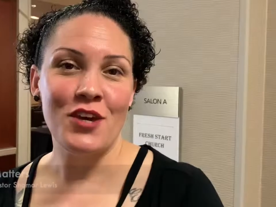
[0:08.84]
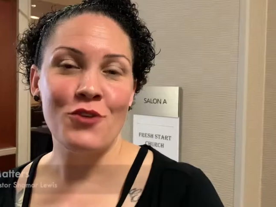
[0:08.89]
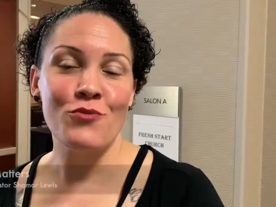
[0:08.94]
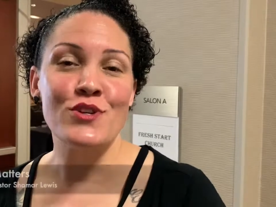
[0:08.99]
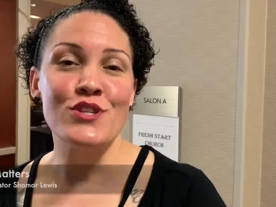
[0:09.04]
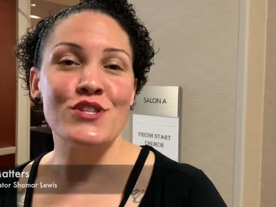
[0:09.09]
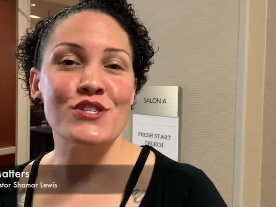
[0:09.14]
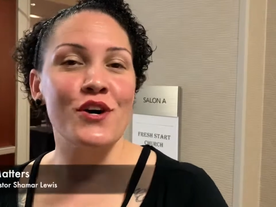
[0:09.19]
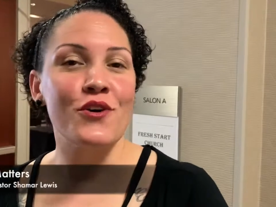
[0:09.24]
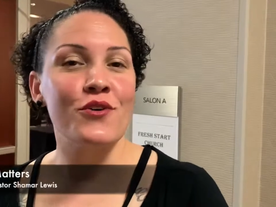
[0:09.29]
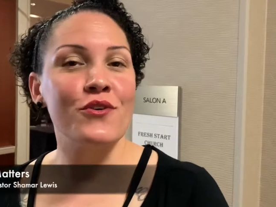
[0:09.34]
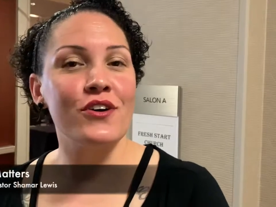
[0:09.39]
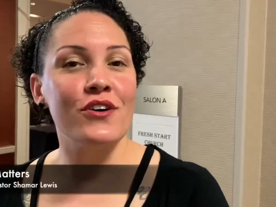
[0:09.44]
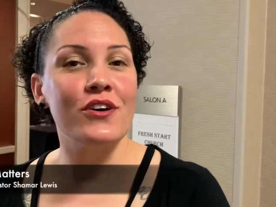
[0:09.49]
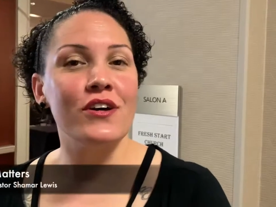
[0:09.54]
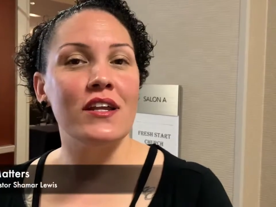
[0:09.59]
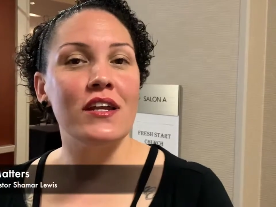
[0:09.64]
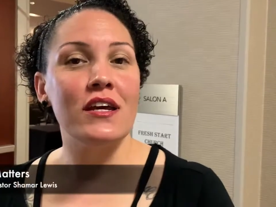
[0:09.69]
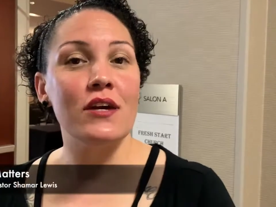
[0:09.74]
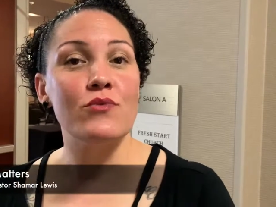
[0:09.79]
was so
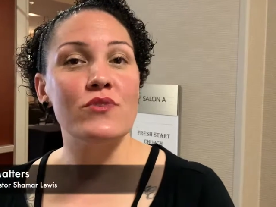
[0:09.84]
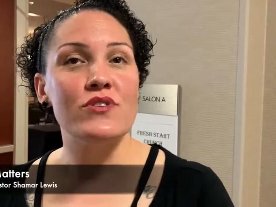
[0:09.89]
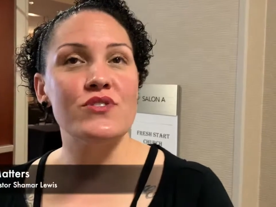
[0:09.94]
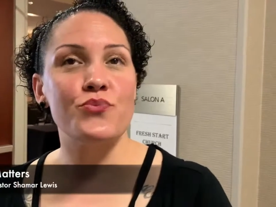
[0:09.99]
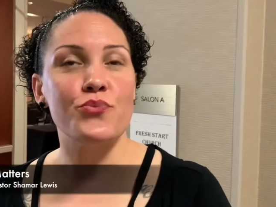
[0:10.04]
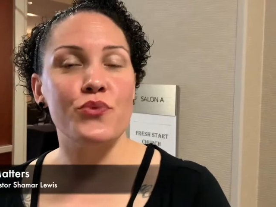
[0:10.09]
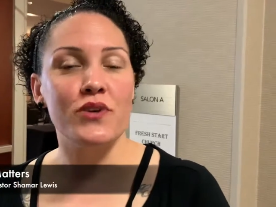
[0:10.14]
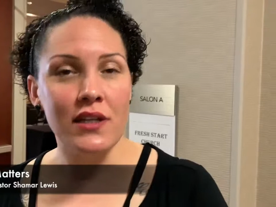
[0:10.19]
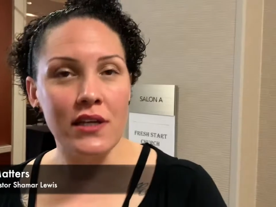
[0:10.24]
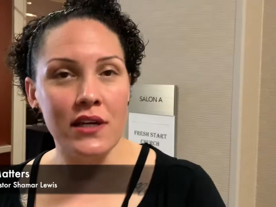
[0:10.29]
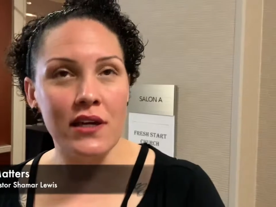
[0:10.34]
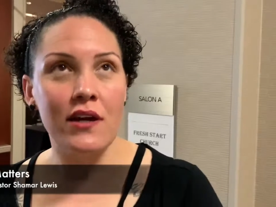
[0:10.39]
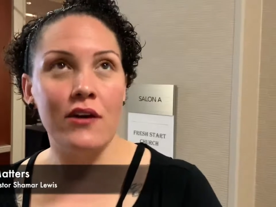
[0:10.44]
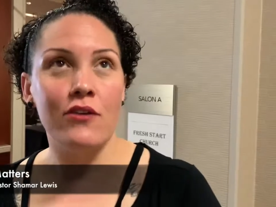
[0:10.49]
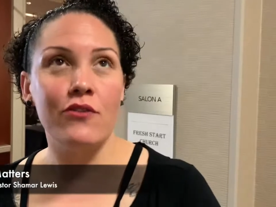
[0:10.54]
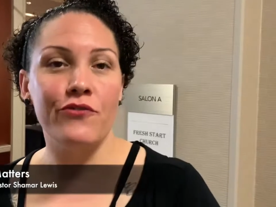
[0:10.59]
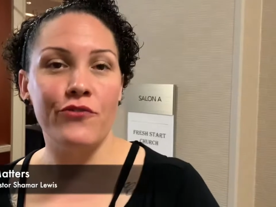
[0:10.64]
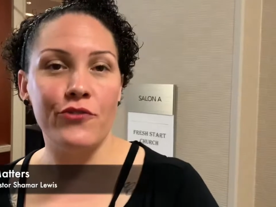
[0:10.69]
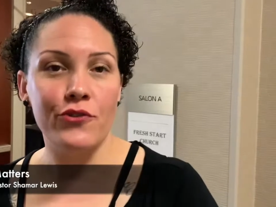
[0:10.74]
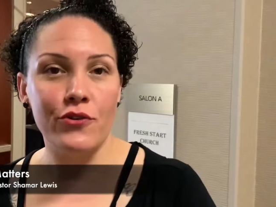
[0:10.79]
good. It was really
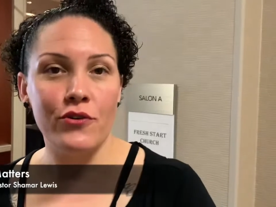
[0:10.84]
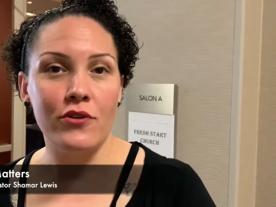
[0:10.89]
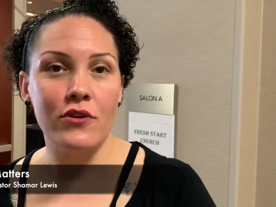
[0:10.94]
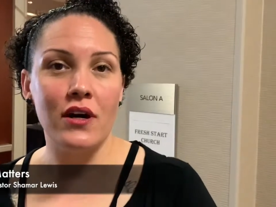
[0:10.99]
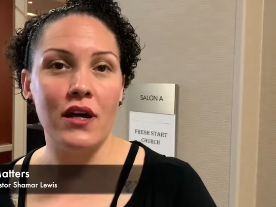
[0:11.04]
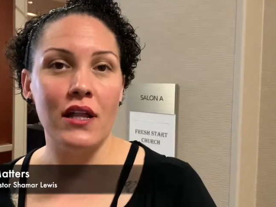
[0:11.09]
helpful.